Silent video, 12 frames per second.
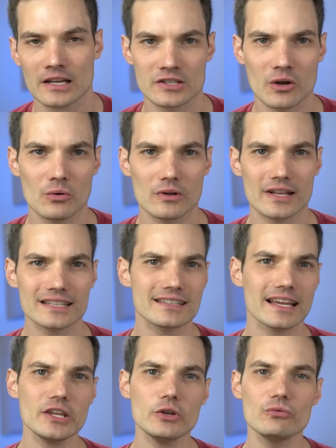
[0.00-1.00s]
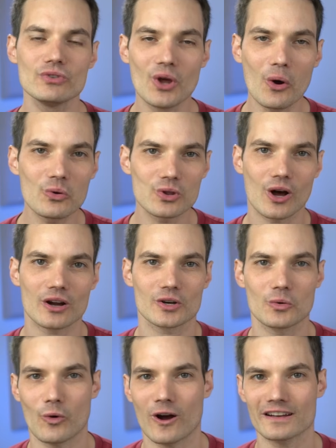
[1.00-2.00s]
So let's say you no
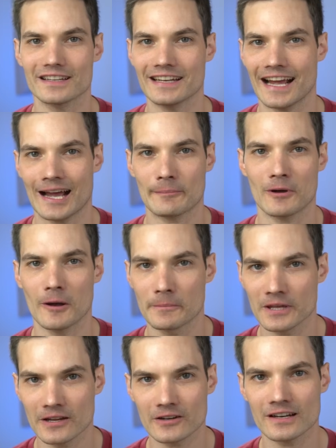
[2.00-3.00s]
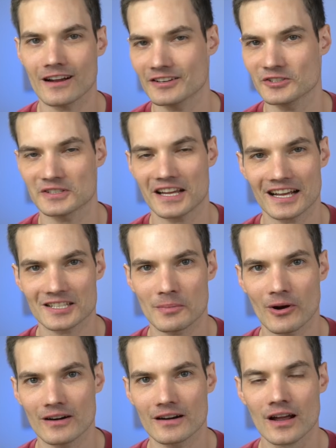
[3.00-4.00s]
longer want an app appearing on your
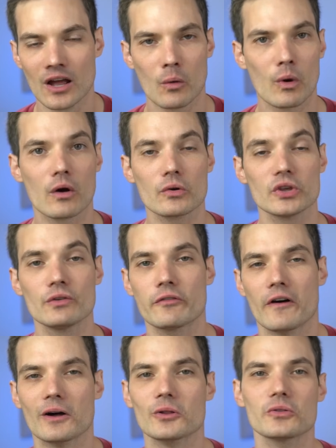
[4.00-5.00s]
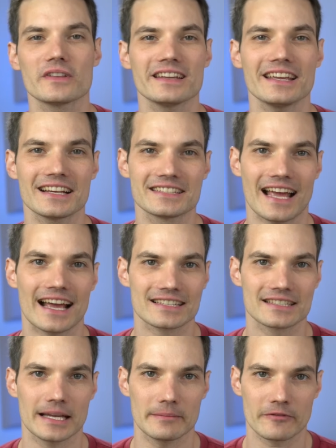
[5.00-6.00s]
taskbar. Well, you follow the
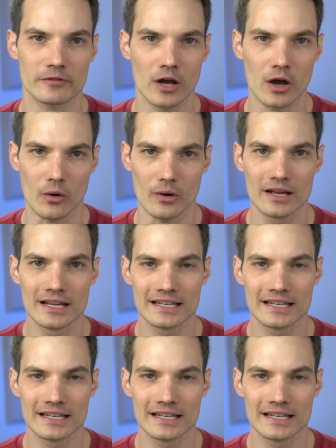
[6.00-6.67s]
exact same flow.